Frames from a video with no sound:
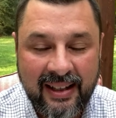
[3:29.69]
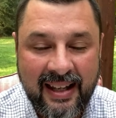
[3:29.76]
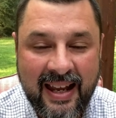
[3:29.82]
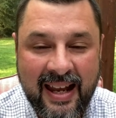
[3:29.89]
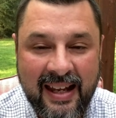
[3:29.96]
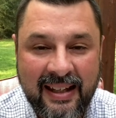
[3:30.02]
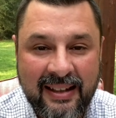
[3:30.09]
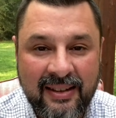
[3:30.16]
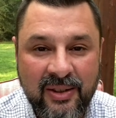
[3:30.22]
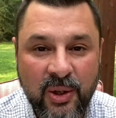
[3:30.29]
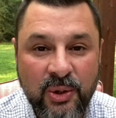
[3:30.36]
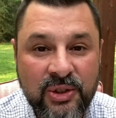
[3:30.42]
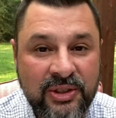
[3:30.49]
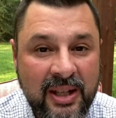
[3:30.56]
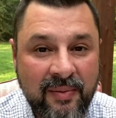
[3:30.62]
And
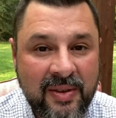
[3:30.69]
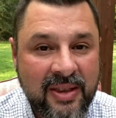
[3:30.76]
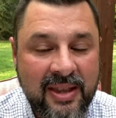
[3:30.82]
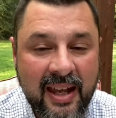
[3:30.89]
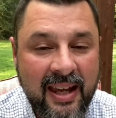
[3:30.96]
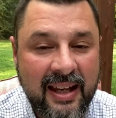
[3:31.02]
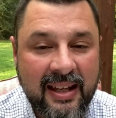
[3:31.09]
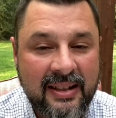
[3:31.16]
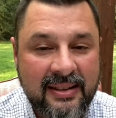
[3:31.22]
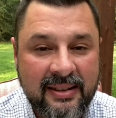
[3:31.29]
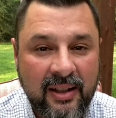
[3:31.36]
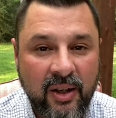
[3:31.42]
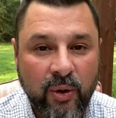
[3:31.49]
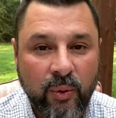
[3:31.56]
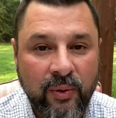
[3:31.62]
those seven things
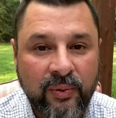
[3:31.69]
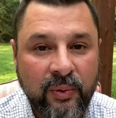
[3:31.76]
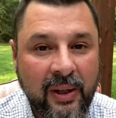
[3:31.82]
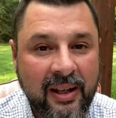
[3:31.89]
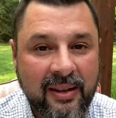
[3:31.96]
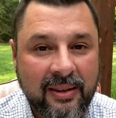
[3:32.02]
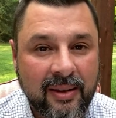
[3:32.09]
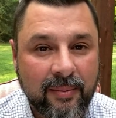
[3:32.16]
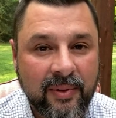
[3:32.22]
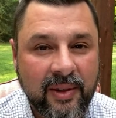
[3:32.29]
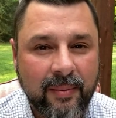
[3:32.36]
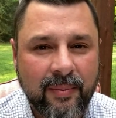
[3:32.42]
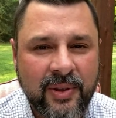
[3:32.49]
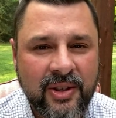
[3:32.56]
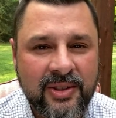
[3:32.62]
reflect the
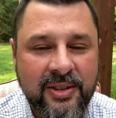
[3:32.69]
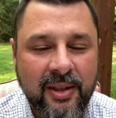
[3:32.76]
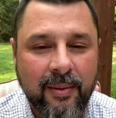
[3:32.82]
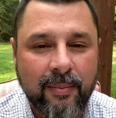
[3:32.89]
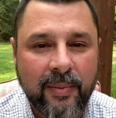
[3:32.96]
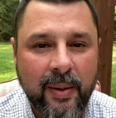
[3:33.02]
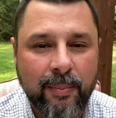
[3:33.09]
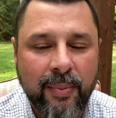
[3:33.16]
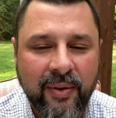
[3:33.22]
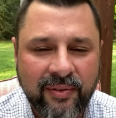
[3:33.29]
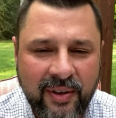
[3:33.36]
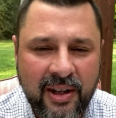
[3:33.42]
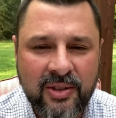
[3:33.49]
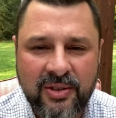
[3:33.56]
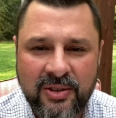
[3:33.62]

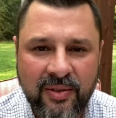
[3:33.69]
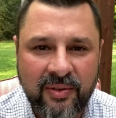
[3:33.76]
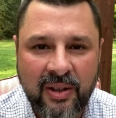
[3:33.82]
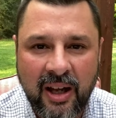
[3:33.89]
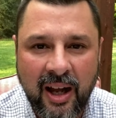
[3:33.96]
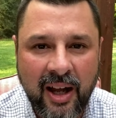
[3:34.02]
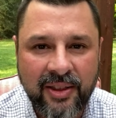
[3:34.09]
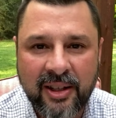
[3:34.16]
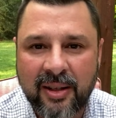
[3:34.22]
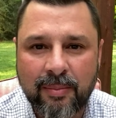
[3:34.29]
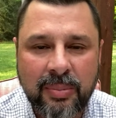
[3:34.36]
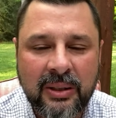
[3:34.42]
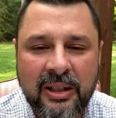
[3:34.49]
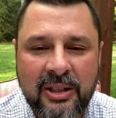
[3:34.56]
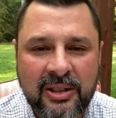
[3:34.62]
perfection of God, the
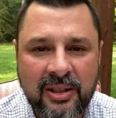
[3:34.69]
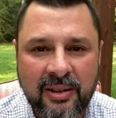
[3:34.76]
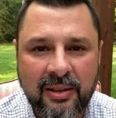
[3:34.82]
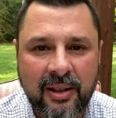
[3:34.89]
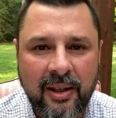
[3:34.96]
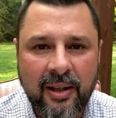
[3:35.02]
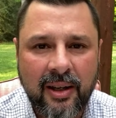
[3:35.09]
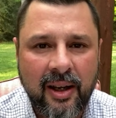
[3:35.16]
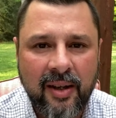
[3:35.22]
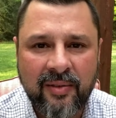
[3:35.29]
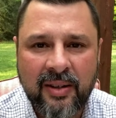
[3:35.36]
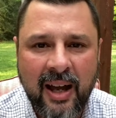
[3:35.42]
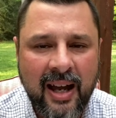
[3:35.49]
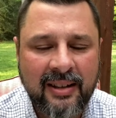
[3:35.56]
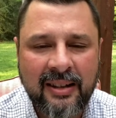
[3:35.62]
completion
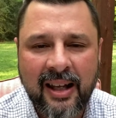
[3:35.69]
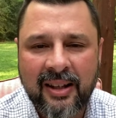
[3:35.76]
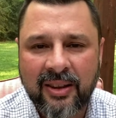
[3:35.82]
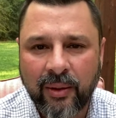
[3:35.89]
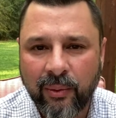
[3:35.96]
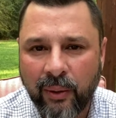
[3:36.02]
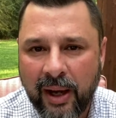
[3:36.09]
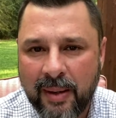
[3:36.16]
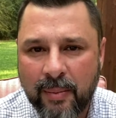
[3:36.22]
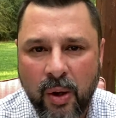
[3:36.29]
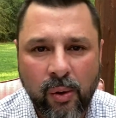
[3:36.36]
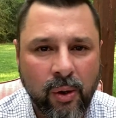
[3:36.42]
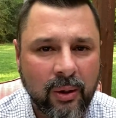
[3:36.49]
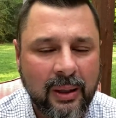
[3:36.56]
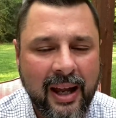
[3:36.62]
of God, like the rainbow,
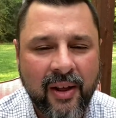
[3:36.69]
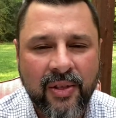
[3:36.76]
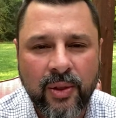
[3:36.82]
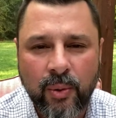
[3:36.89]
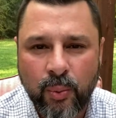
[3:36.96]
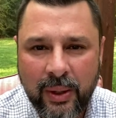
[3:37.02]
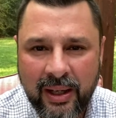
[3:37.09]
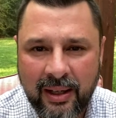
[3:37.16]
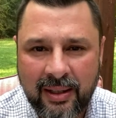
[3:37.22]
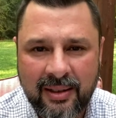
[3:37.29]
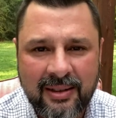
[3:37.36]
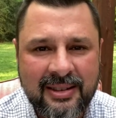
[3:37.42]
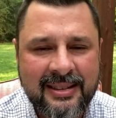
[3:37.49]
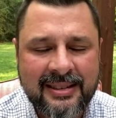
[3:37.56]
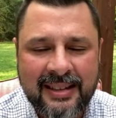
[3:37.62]
or like the week
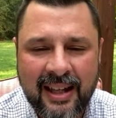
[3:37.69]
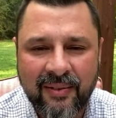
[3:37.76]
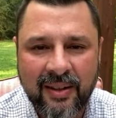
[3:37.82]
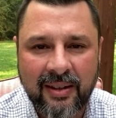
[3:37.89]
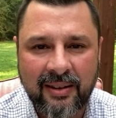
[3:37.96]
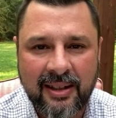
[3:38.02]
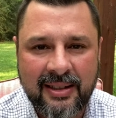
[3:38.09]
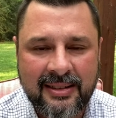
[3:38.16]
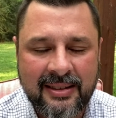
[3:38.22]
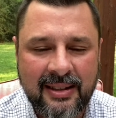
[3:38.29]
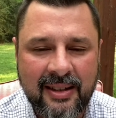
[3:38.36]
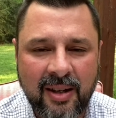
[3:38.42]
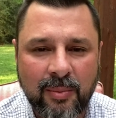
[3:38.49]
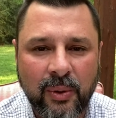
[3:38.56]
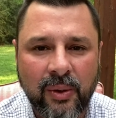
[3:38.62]
seven is the
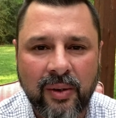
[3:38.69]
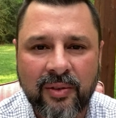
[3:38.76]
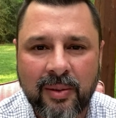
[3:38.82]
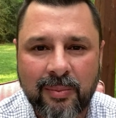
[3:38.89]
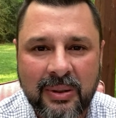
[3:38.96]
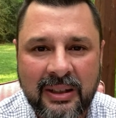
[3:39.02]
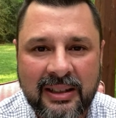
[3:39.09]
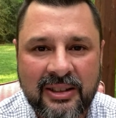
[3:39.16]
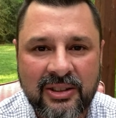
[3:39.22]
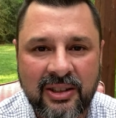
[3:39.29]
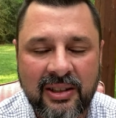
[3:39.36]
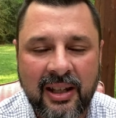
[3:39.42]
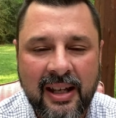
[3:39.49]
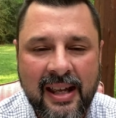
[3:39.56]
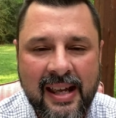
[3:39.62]
number of
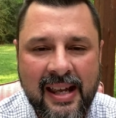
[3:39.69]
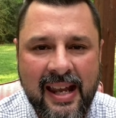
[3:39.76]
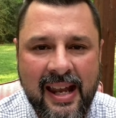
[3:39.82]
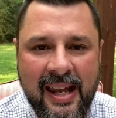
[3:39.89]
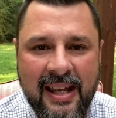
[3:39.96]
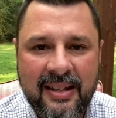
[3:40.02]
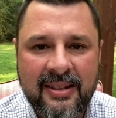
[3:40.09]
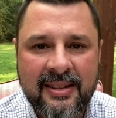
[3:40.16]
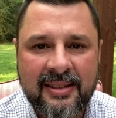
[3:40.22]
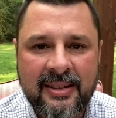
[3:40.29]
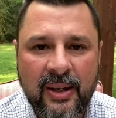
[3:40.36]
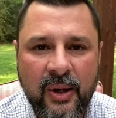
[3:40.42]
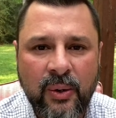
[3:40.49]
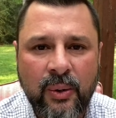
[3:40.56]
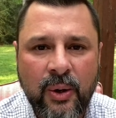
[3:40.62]
completion. And
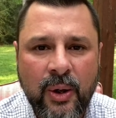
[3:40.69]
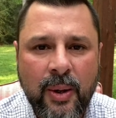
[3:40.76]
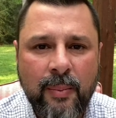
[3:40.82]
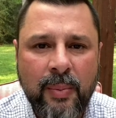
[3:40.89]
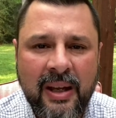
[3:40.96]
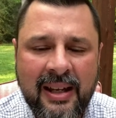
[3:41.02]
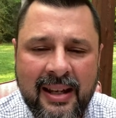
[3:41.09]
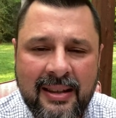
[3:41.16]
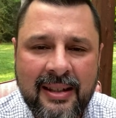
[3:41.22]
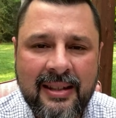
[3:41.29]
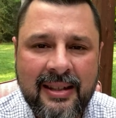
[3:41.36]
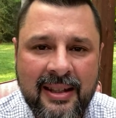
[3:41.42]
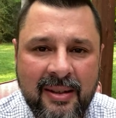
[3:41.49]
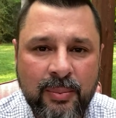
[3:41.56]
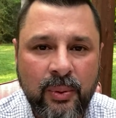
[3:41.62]
so, but in the
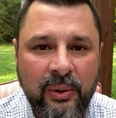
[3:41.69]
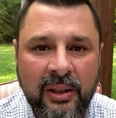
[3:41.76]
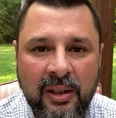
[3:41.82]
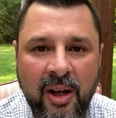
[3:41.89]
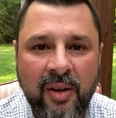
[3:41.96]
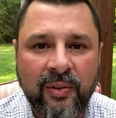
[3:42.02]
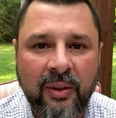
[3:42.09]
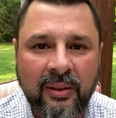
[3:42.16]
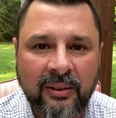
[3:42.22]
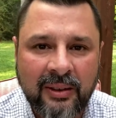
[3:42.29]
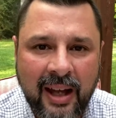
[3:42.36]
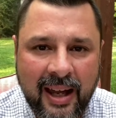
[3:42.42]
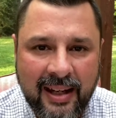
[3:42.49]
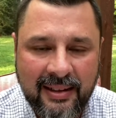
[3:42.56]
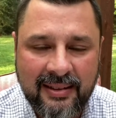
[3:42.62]
temple, it offered
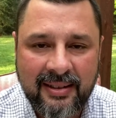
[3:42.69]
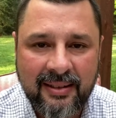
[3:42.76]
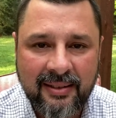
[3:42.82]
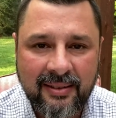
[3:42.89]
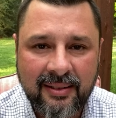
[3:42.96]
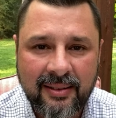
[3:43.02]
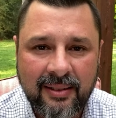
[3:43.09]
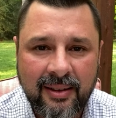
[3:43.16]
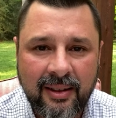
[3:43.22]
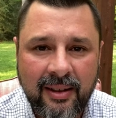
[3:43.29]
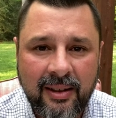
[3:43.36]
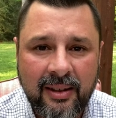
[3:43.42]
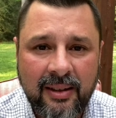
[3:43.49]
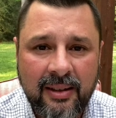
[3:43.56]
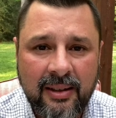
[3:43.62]
light.
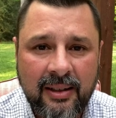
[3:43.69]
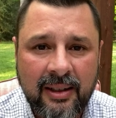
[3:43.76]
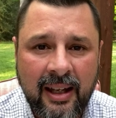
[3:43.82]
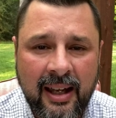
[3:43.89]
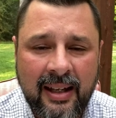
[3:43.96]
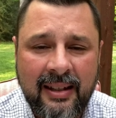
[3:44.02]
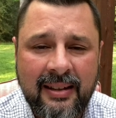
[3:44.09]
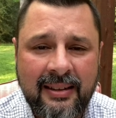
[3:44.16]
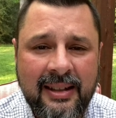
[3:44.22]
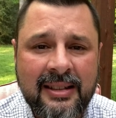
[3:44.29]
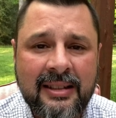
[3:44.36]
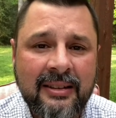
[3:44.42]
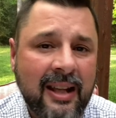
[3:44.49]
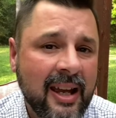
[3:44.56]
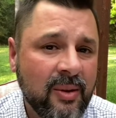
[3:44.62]
And
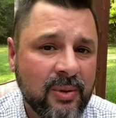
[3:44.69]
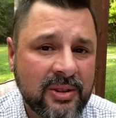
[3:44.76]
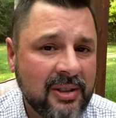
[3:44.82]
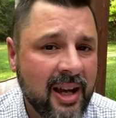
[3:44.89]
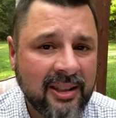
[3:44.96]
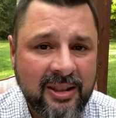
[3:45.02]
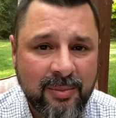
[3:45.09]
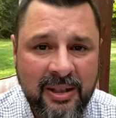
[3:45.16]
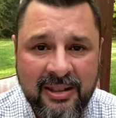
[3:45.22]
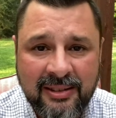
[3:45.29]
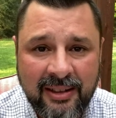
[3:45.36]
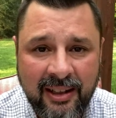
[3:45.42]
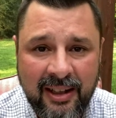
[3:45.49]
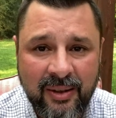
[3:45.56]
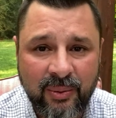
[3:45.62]
this light was not to be
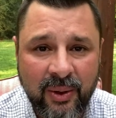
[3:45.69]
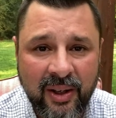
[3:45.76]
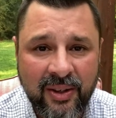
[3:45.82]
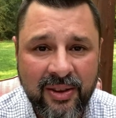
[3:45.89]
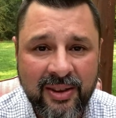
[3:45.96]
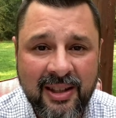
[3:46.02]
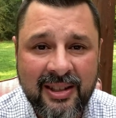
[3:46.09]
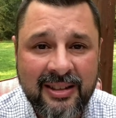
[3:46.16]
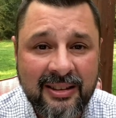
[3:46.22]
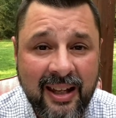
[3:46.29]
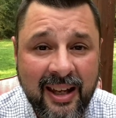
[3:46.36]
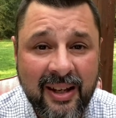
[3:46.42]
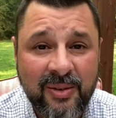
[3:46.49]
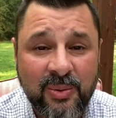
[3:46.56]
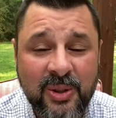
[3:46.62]
studied with. This
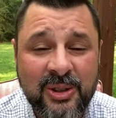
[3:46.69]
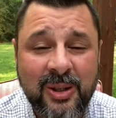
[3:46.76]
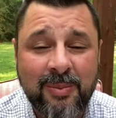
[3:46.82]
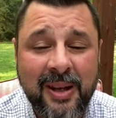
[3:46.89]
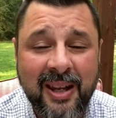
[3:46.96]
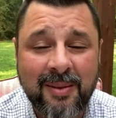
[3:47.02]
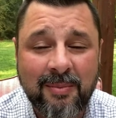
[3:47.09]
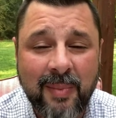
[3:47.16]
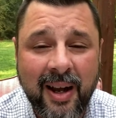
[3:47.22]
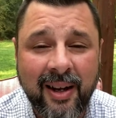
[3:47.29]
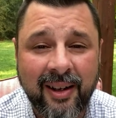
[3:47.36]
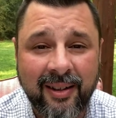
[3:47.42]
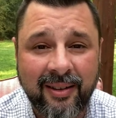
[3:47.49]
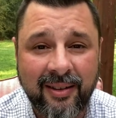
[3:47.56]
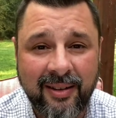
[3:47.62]
light was to be
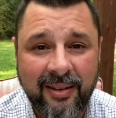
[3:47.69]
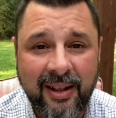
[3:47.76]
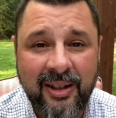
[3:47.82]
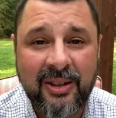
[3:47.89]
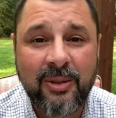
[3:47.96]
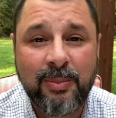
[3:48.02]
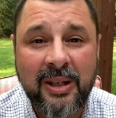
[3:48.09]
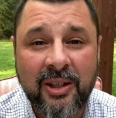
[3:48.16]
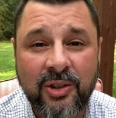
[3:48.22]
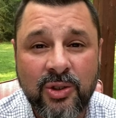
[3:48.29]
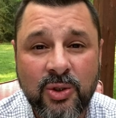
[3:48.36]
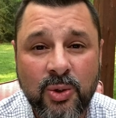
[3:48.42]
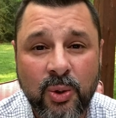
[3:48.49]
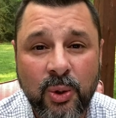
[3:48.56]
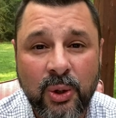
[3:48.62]
admired and to be
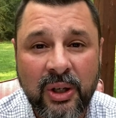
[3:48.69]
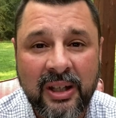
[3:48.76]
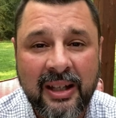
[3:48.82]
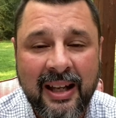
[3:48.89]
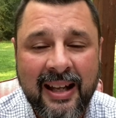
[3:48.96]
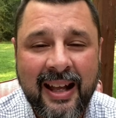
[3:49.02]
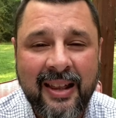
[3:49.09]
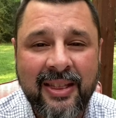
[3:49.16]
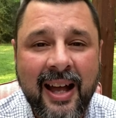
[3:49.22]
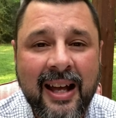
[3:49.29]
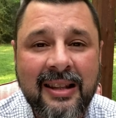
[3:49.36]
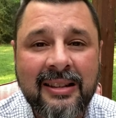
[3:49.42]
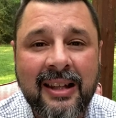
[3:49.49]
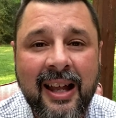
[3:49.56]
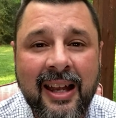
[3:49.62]
enjoyed. And
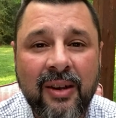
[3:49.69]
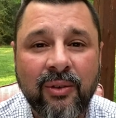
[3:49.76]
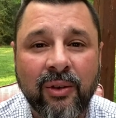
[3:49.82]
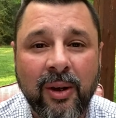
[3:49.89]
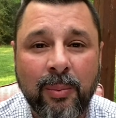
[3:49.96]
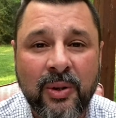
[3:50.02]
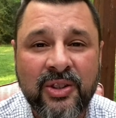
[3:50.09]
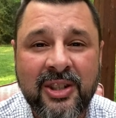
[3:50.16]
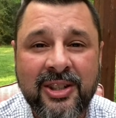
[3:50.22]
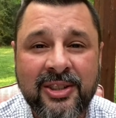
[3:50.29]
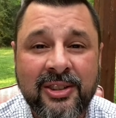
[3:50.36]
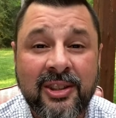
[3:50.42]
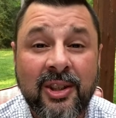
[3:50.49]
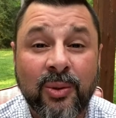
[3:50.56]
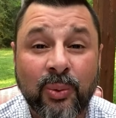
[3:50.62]
that light represents
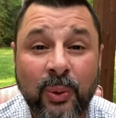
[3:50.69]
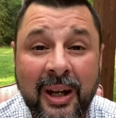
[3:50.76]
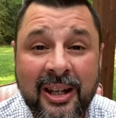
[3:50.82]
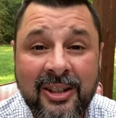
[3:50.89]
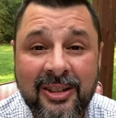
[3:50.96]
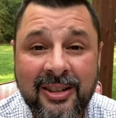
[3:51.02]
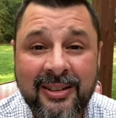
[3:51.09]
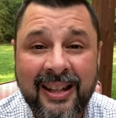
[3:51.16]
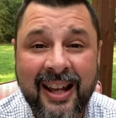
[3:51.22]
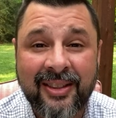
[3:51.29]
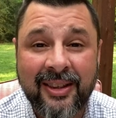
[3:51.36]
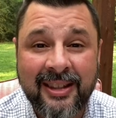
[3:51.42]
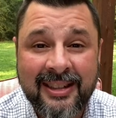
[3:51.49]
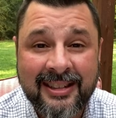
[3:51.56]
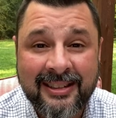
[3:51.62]
the direction
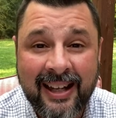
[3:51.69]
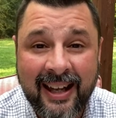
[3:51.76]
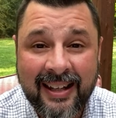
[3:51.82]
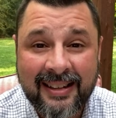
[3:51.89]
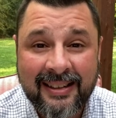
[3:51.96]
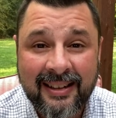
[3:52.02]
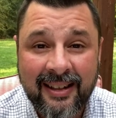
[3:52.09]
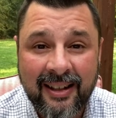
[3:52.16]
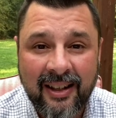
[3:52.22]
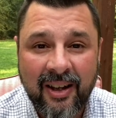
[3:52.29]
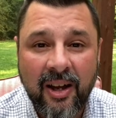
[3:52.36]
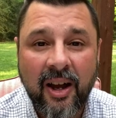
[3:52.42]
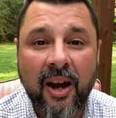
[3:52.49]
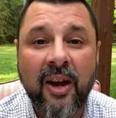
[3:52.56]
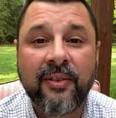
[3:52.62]
and the sight
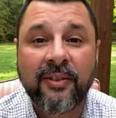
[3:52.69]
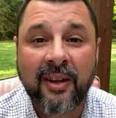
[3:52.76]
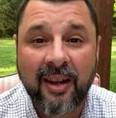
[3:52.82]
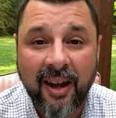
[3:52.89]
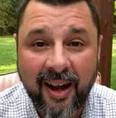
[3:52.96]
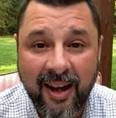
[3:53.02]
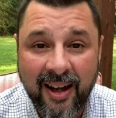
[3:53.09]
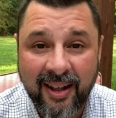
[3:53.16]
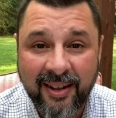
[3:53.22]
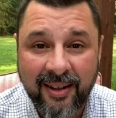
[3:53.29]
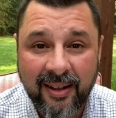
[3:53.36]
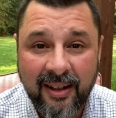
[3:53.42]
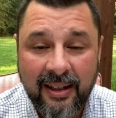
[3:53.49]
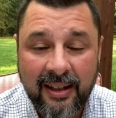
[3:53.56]
of God.